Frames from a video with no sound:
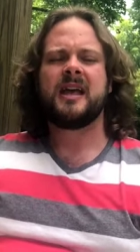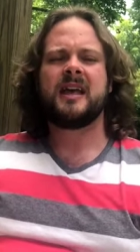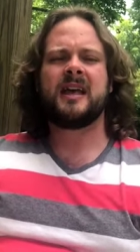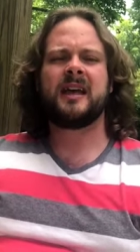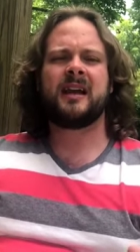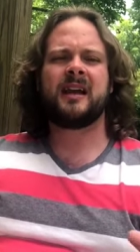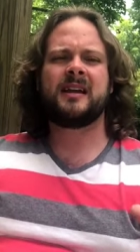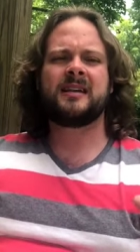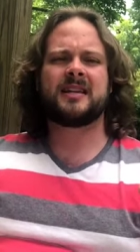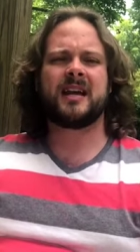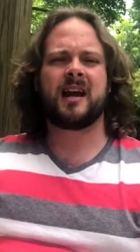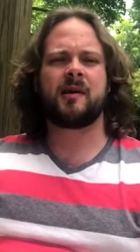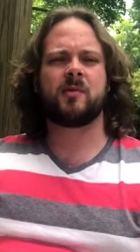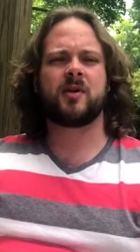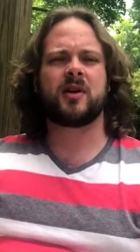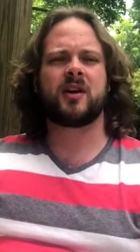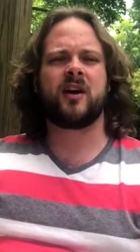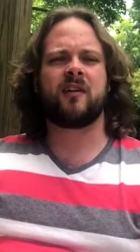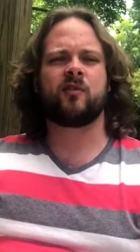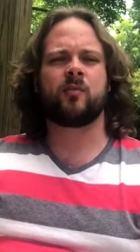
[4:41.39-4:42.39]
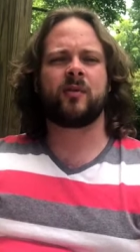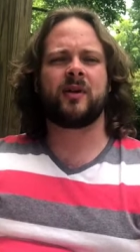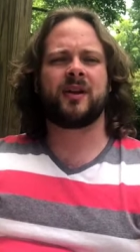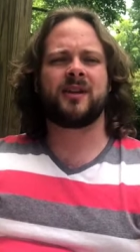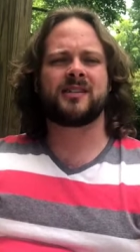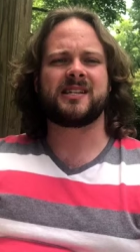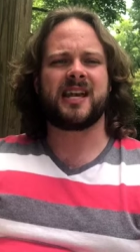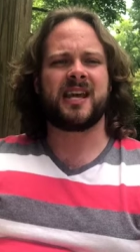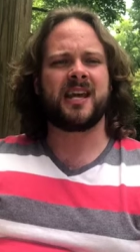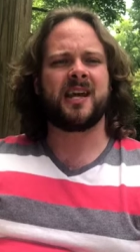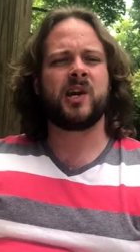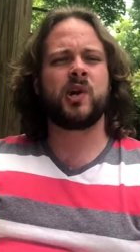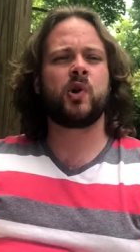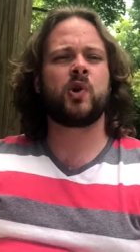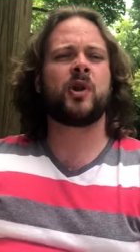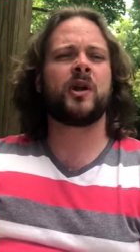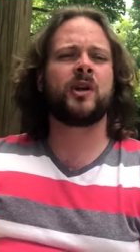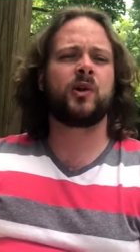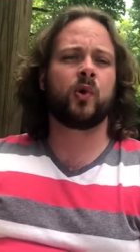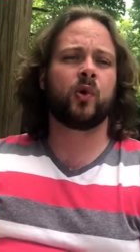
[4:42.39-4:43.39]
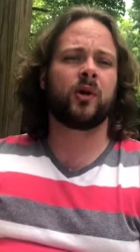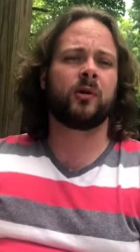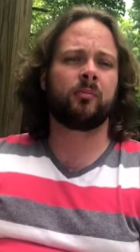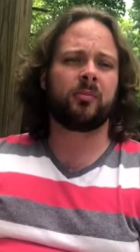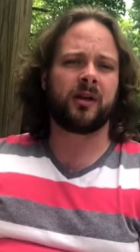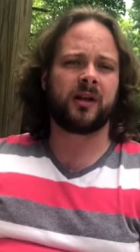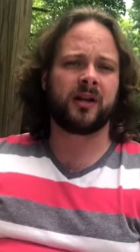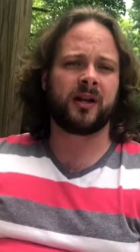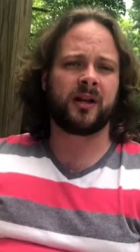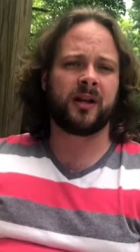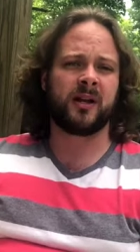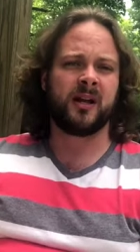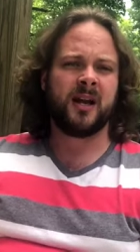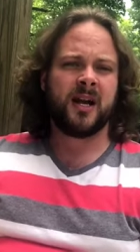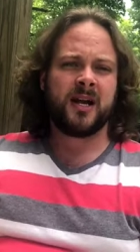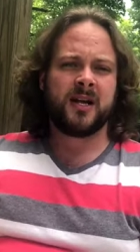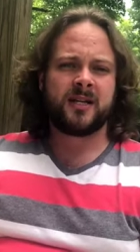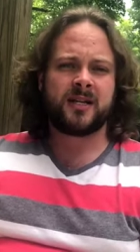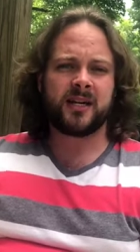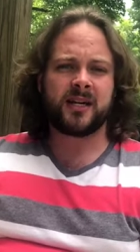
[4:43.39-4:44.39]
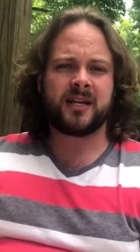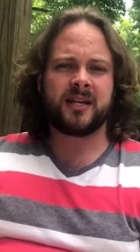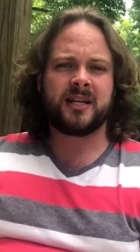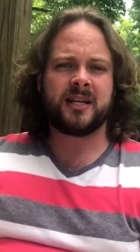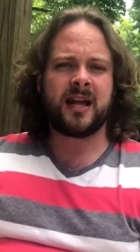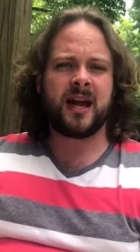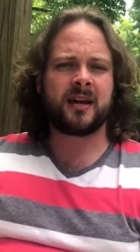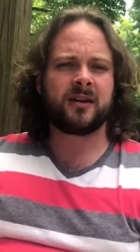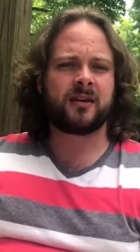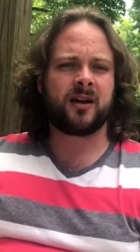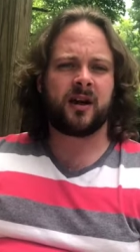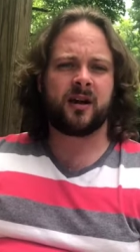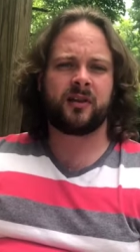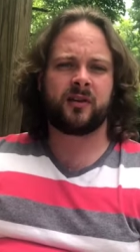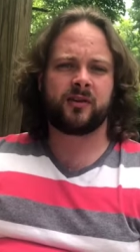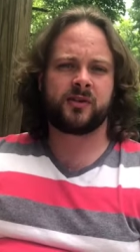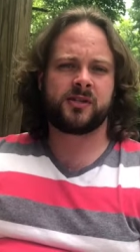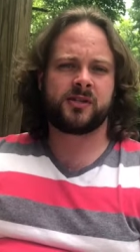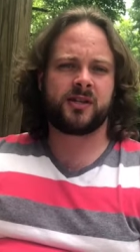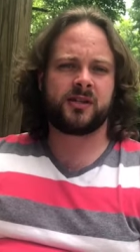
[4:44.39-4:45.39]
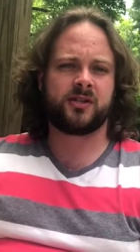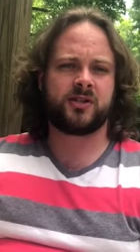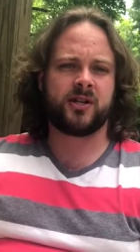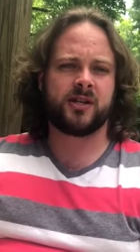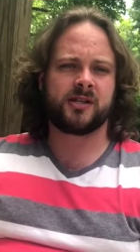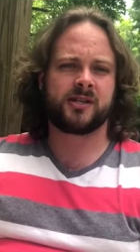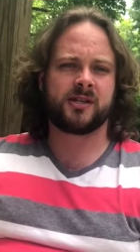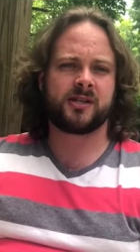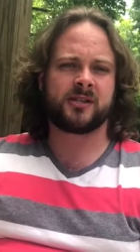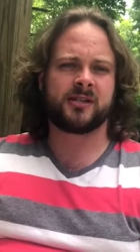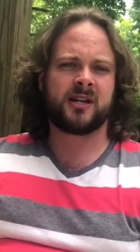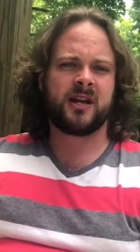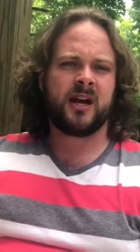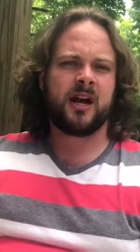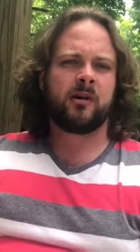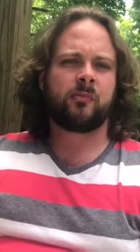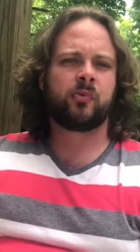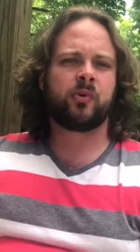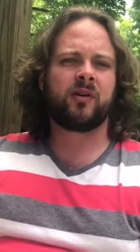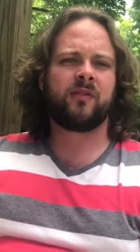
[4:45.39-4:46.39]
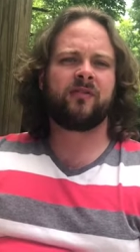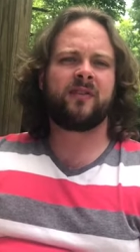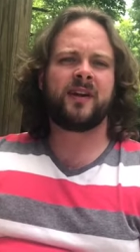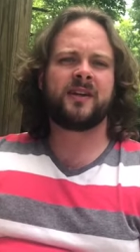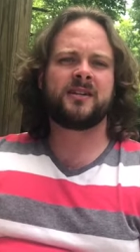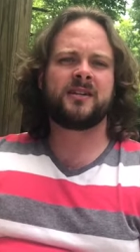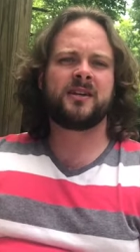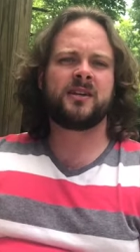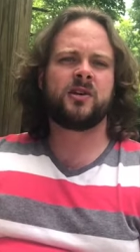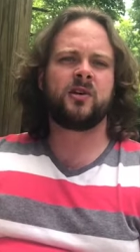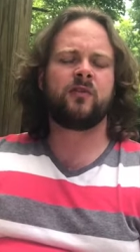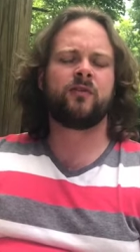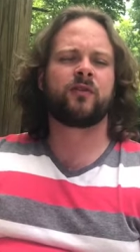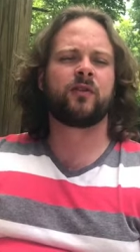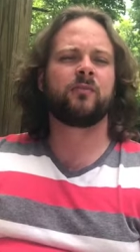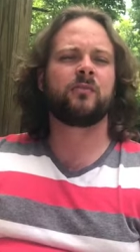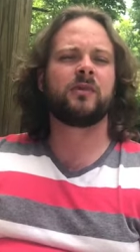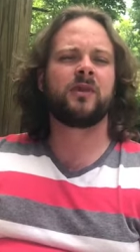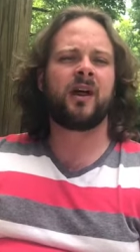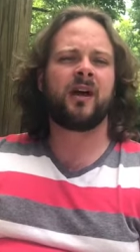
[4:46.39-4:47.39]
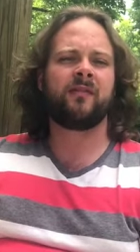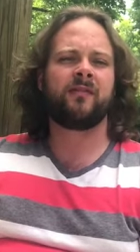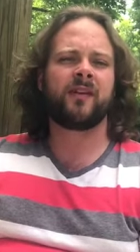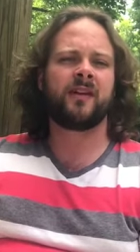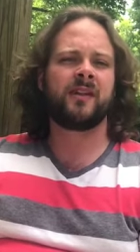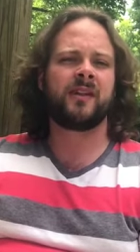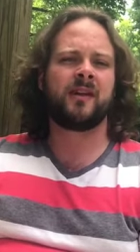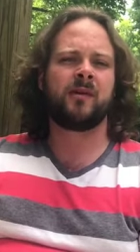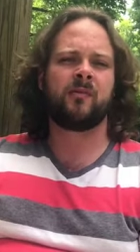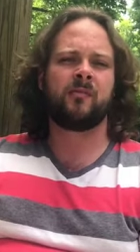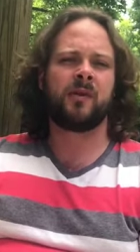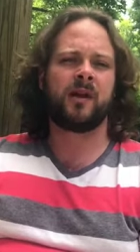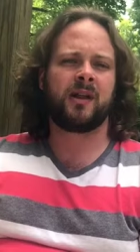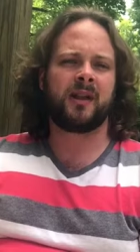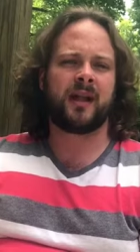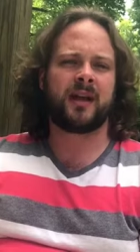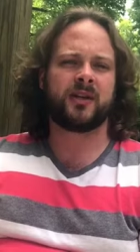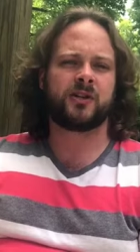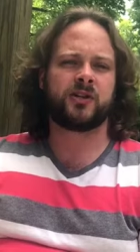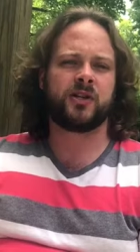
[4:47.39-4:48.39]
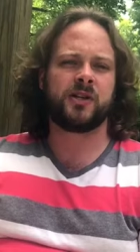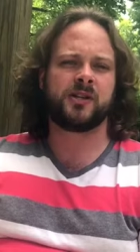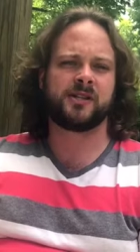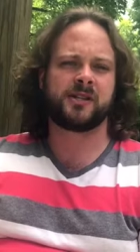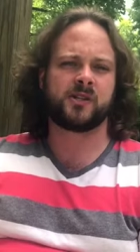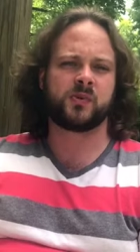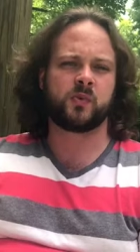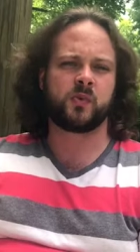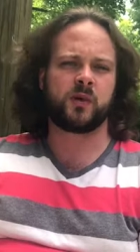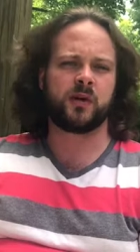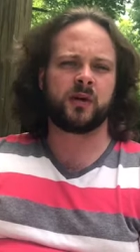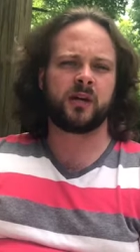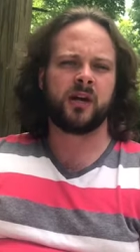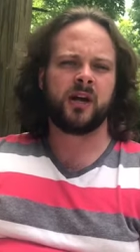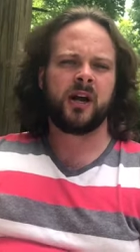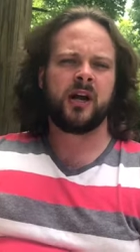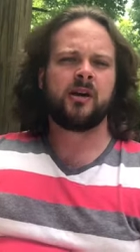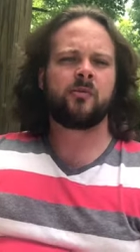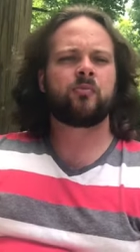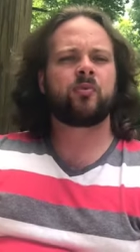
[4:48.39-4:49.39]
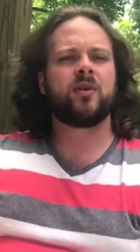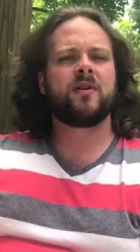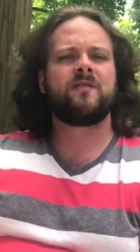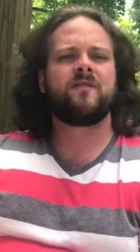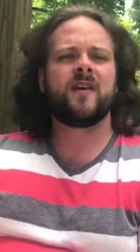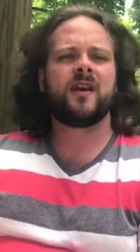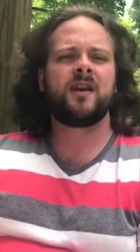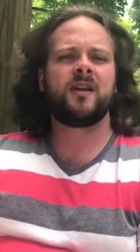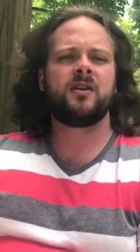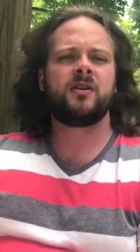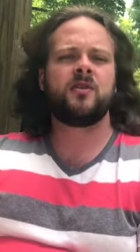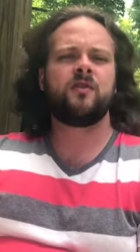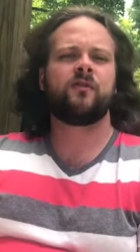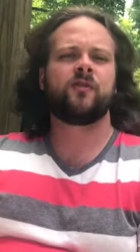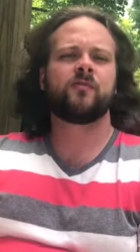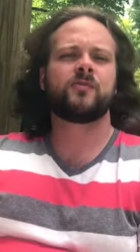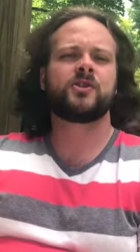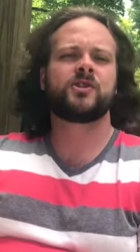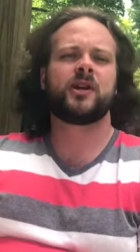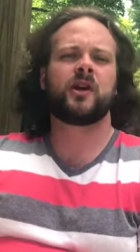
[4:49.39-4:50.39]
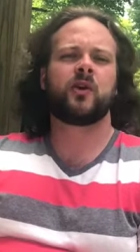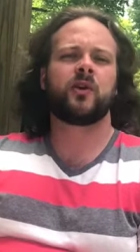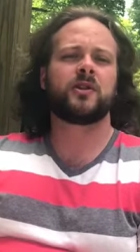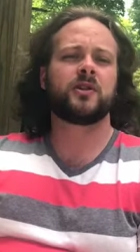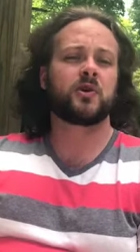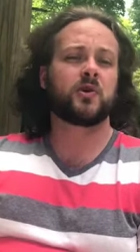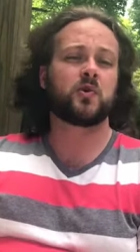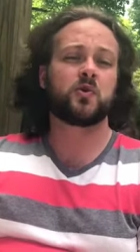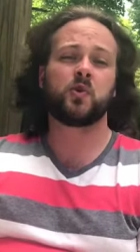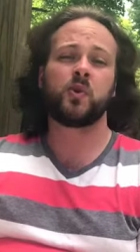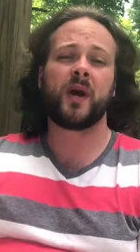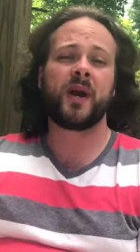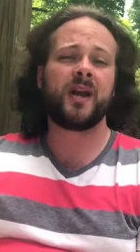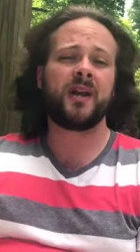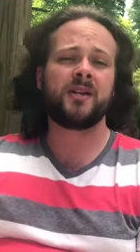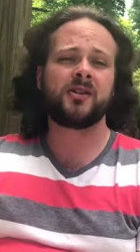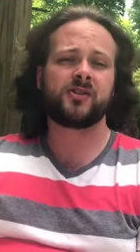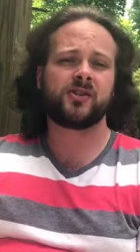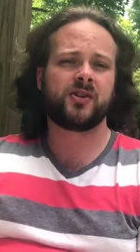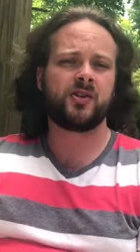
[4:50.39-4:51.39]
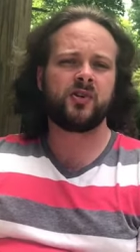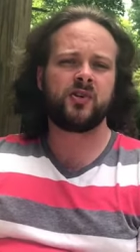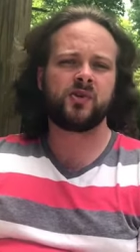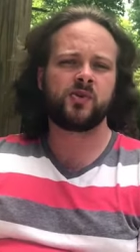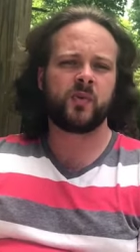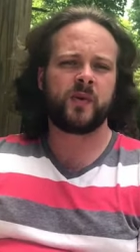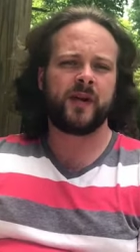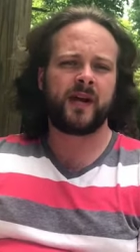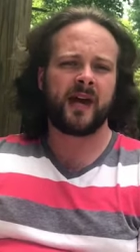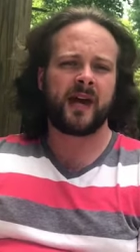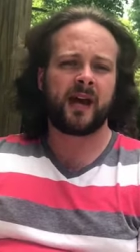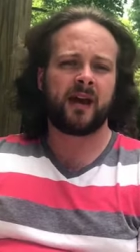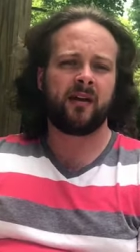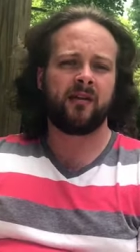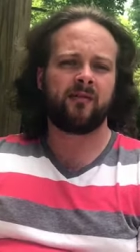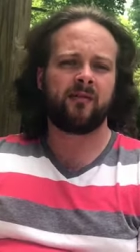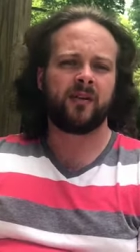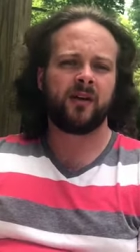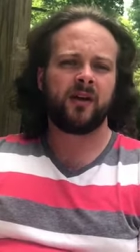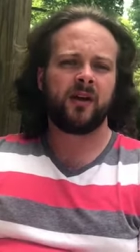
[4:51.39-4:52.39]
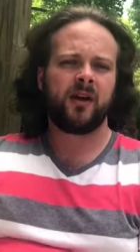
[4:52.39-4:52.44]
Anytime the government is hindering your ability to connect others to Jesus, preventing you from loving them like Jesus would, preventing you from sharing the greatest news we have,